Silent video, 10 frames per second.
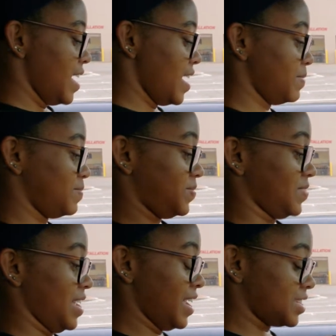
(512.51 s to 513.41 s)
I'm
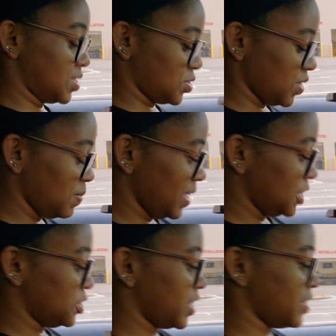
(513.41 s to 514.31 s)
extremely
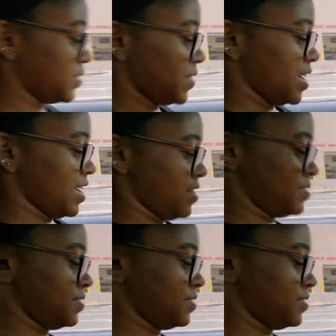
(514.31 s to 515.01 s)
triggered right now.